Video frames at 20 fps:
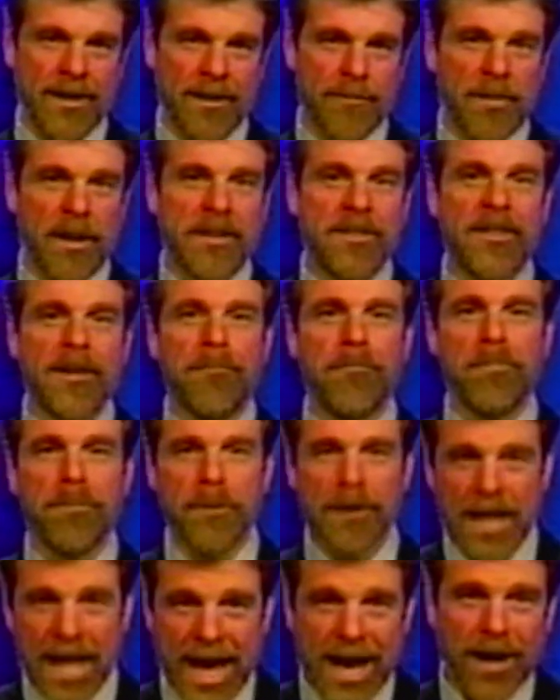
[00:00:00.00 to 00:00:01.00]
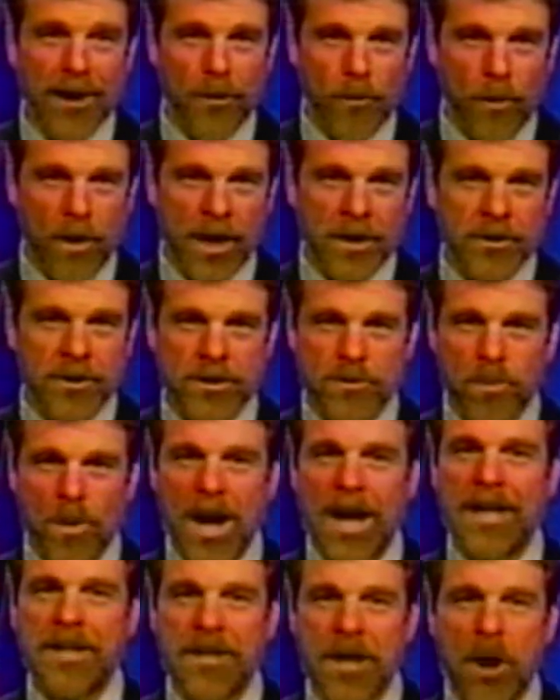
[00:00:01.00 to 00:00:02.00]
but the player wonders
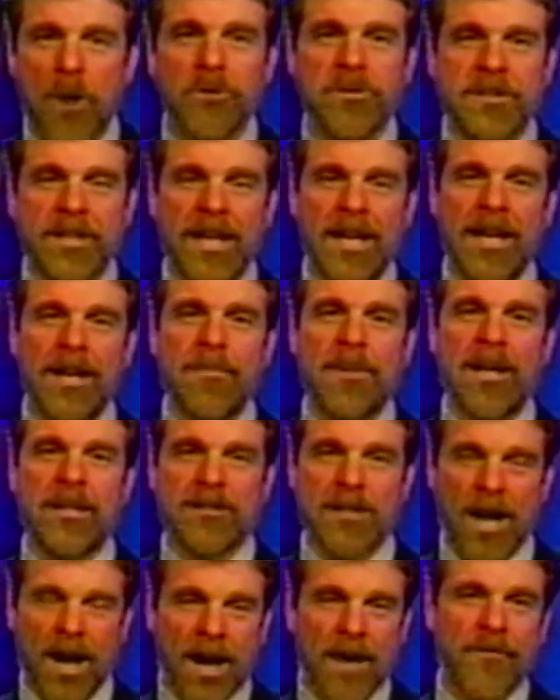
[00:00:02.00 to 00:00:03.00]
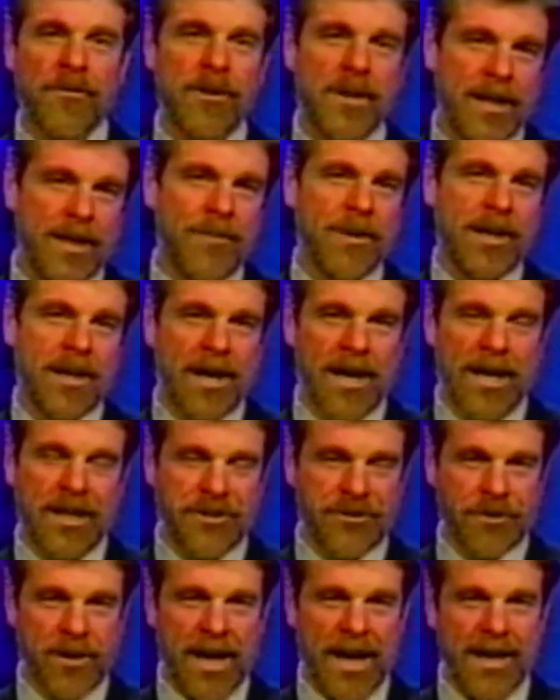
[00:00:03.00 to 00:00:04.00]
why no team has offered him a
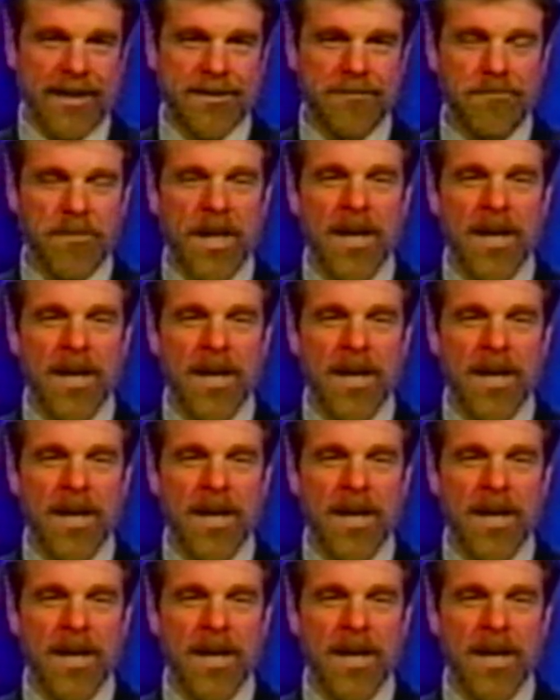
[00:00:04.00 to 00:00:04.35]
contract.